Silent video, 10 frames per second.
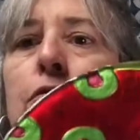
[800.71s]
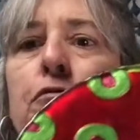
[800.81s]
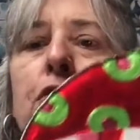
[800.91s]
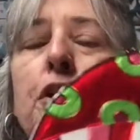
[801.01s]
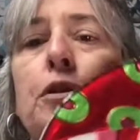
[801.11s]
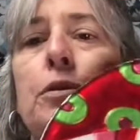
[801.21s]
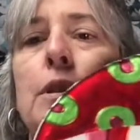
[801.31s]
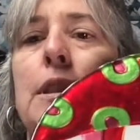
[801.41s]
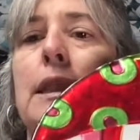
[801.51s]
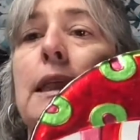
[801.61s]

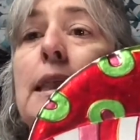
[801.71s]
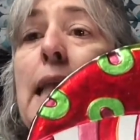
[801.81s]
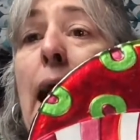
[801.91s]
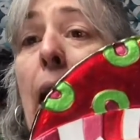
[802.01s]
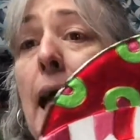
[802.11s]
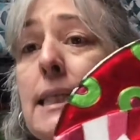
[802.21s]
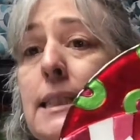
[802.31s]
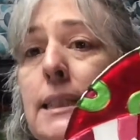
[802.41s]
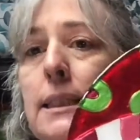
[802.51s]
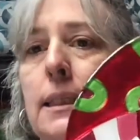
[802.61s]
fused
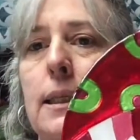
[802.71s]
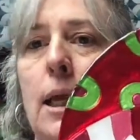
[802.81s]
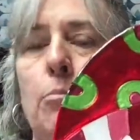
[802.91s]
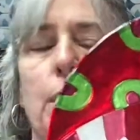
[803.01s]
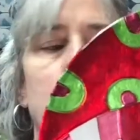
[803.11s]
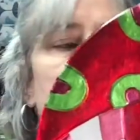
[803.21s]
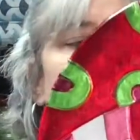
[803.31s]
glass that I picked